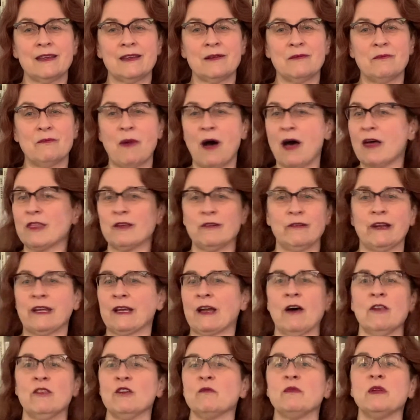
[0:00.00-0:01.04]
bothering
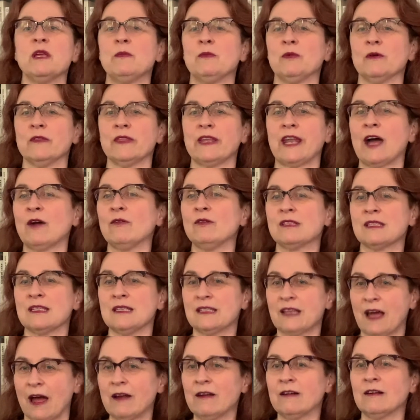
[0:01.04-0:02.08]
other people that I was
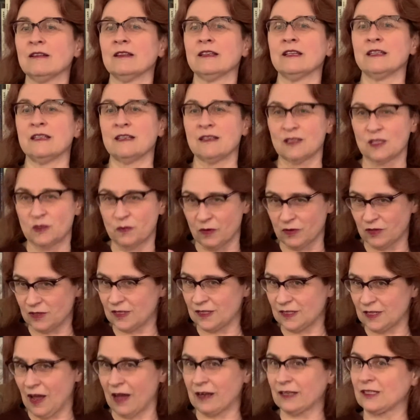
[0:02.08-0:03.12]
entirely supposed to
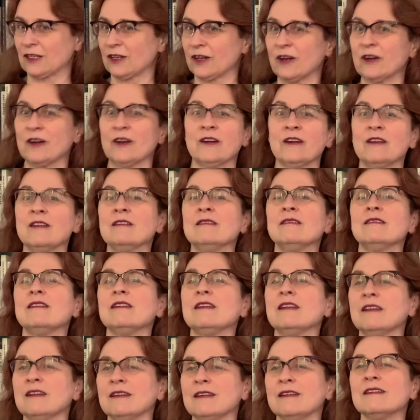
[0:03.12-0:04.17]
talk to her and,
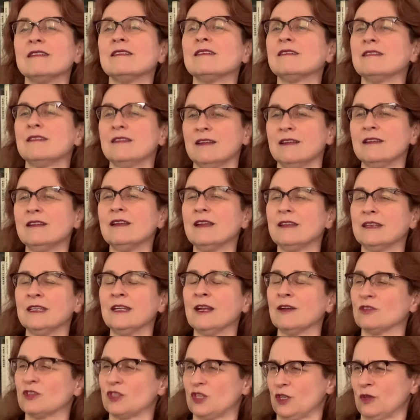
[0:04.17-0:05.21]
and you
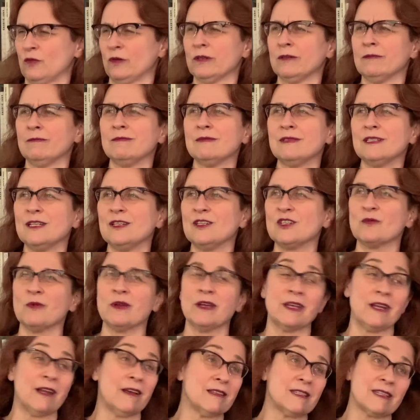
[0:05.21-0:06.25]
know she would teach me
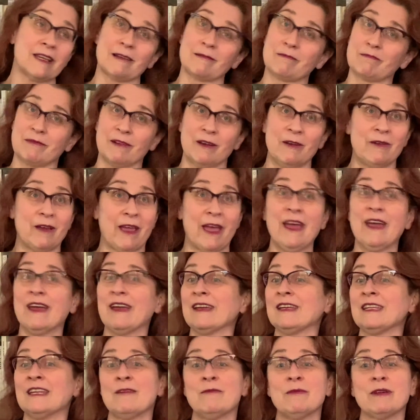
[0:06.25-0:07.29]
and I was like okay
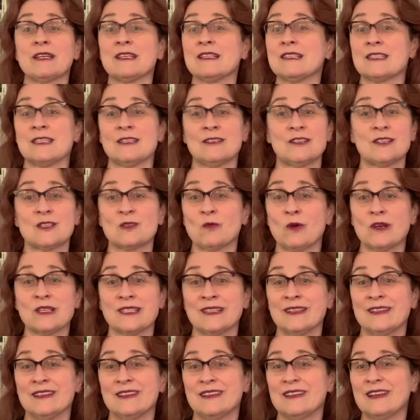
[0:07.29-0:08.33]
you know because there just
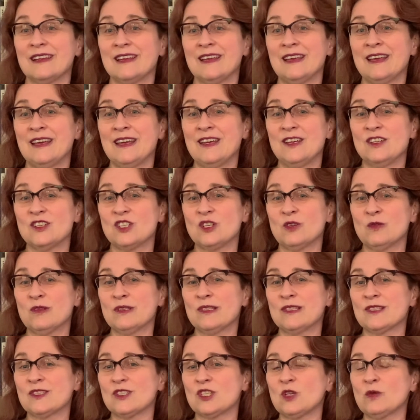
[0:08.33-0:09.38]
wasn't she
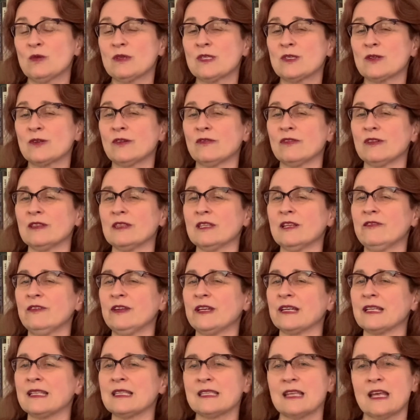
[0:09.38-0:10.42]
was she was sort of a living
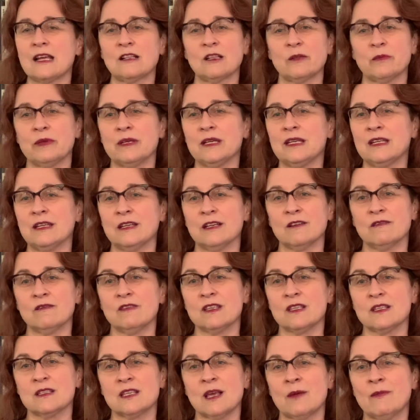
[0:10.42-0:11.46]
encyclopedia of
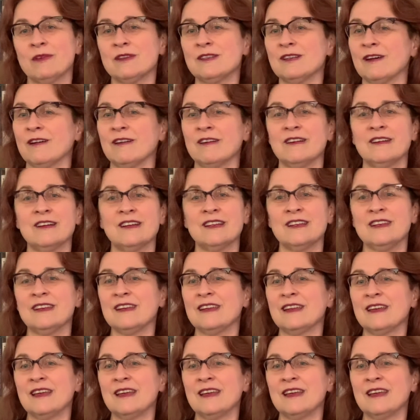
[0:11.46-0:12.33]
this cemetery and